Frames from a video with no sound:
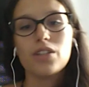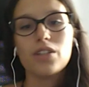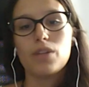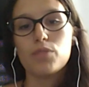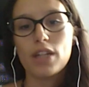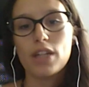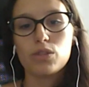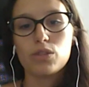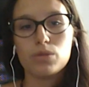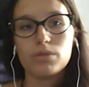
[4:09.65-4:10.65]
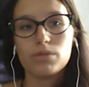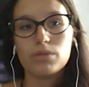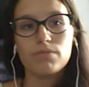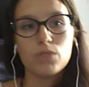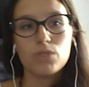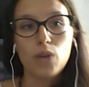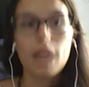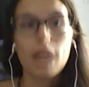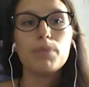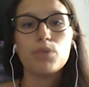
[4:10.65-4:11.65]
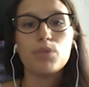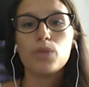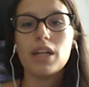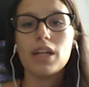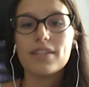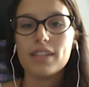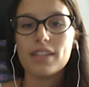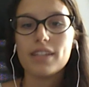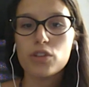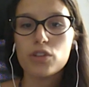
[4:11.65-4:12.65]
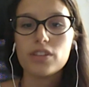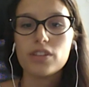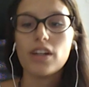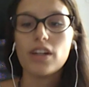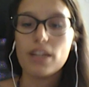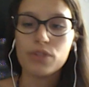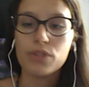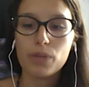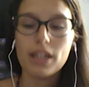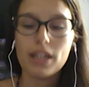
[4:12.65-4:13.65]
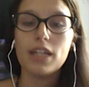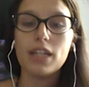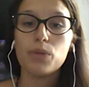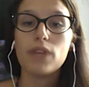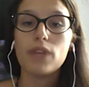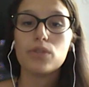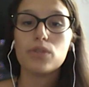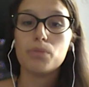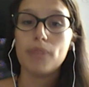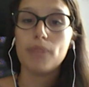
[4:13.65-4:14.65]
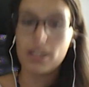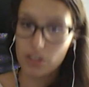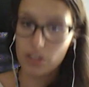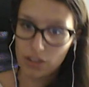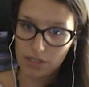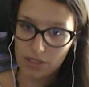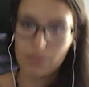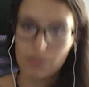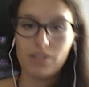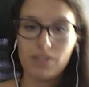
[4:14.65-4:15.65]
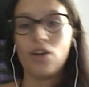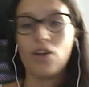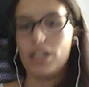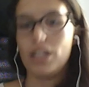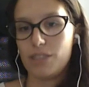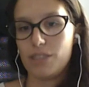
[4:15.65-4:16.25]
So I'm trying to help people realize that emotions are everywhere and we have to pay attention only.